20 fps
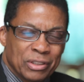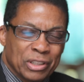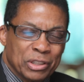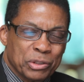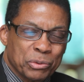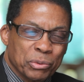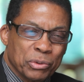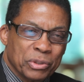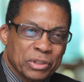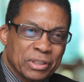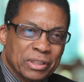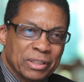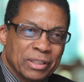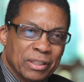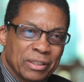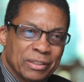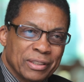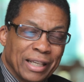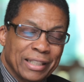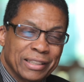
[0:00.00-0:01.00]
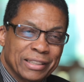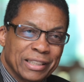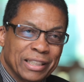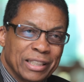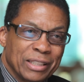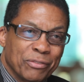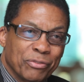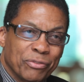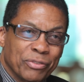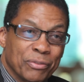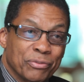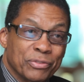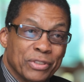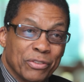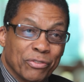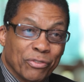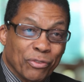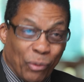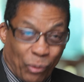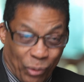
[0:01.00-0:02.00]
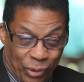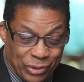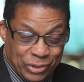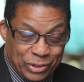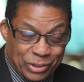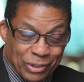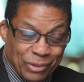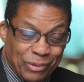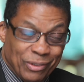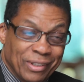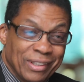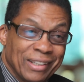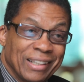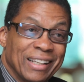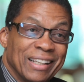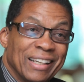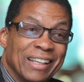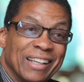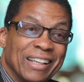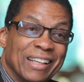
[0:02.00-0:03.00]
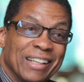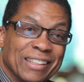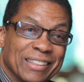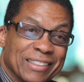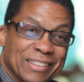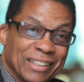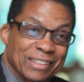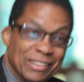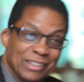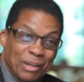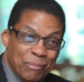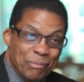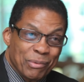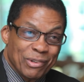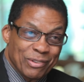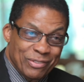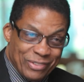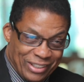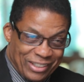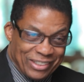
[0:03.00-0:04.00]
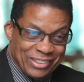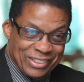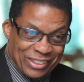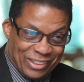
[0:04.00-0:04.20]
This was 1954, so it's a number of years